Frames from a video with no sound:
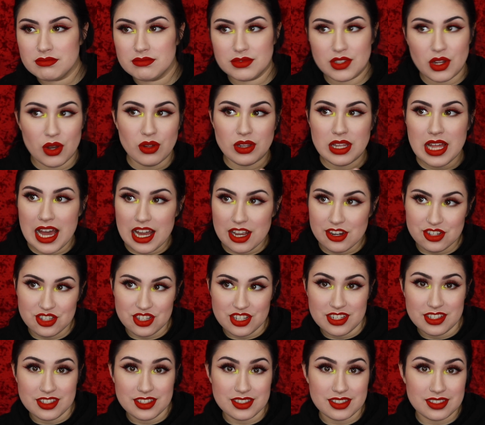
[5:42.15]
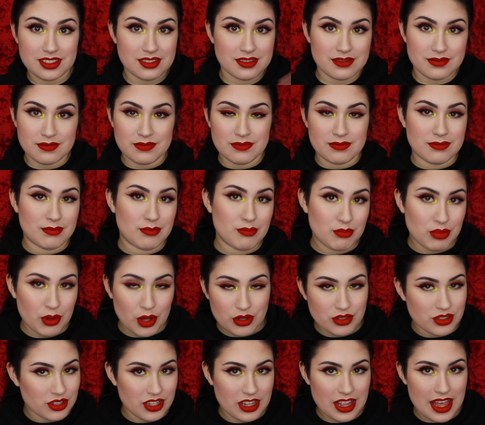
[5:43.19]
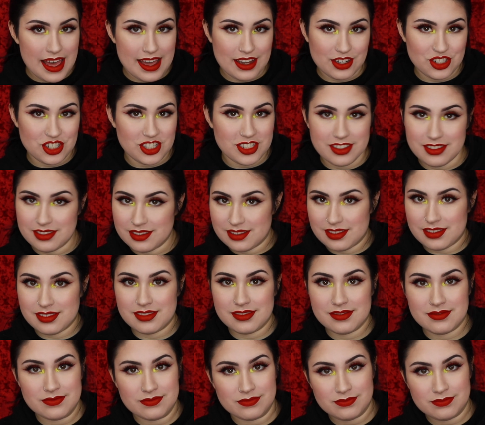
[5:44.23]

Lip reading: no lashes, bolder lashes,